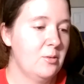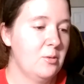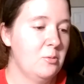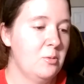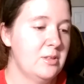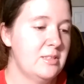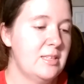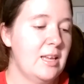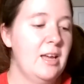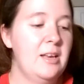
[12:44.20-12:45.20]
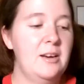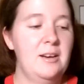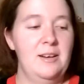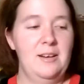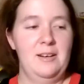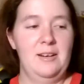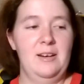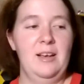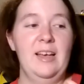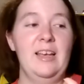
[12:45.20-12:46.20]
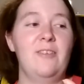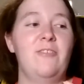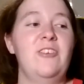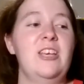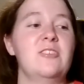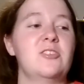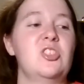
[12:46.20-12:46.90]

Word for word: once again, it feels